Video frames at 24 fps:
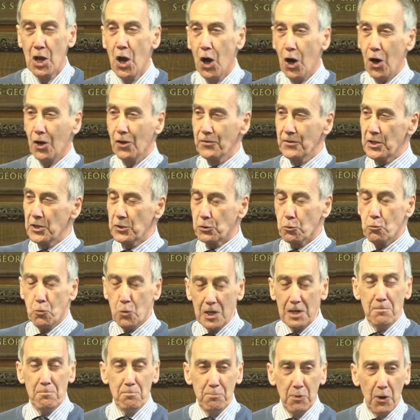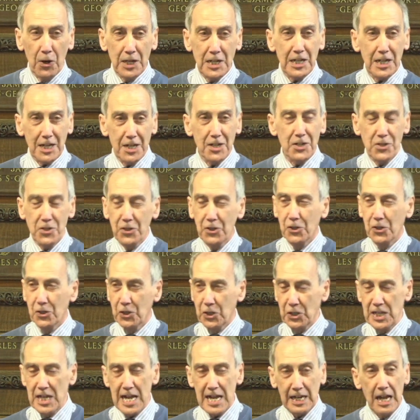on this one point in your
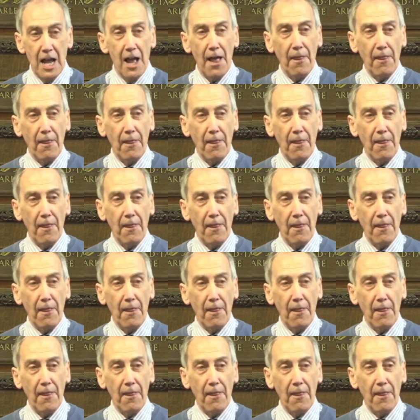leg.